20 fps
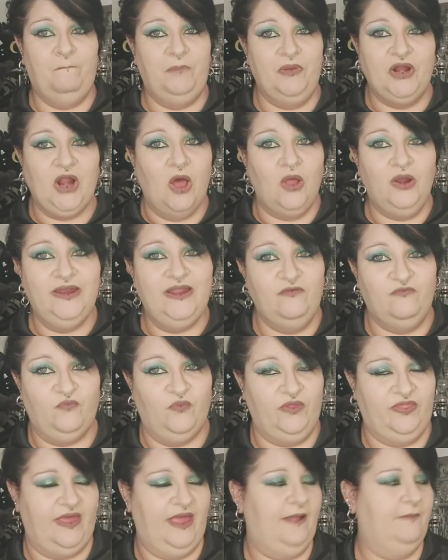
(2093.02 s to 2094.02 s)
But I'll
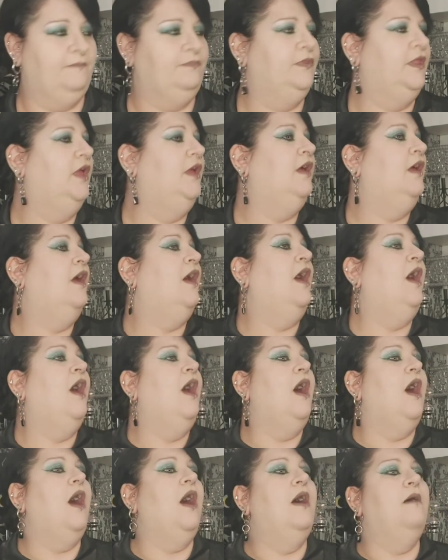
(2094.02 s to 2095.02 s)
live with it.
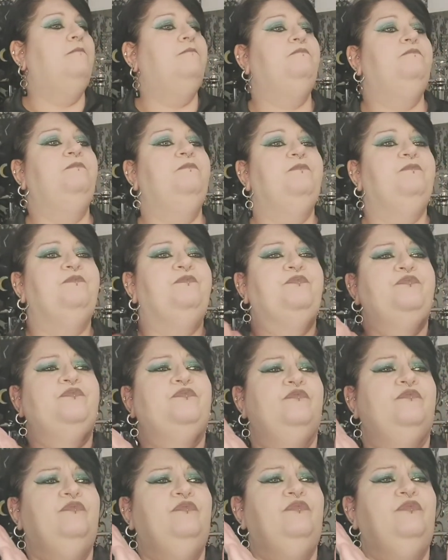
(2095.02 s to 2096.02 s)

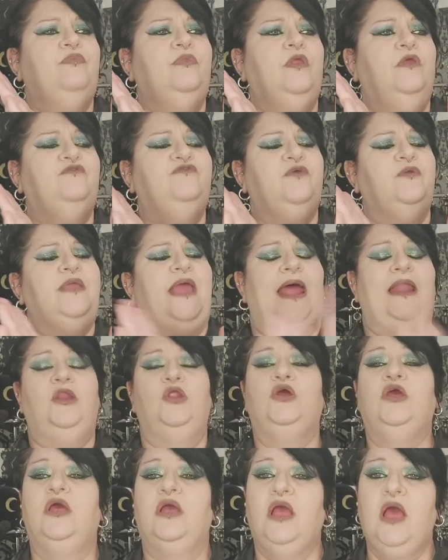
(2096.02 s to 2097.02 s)
So yeah,
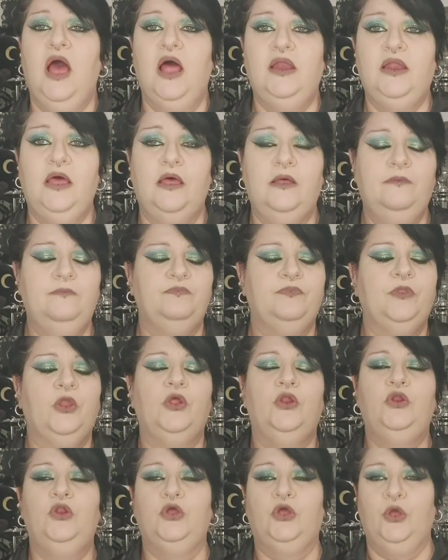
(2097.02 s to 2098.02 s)
look at colour,
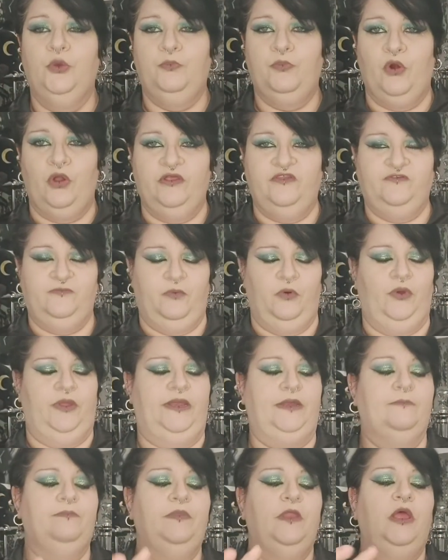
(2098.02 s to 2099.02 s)
look at price
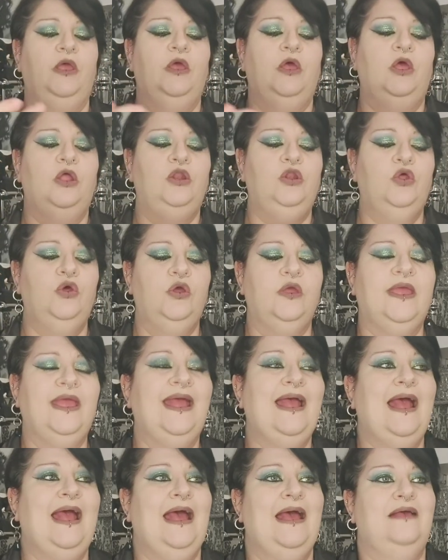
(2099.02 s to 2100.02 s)
point, look
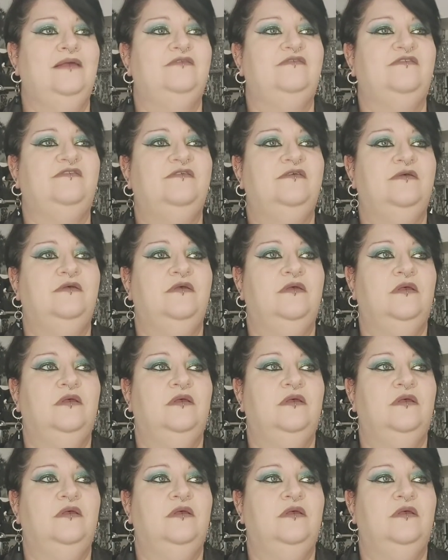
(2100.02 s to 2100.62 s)
at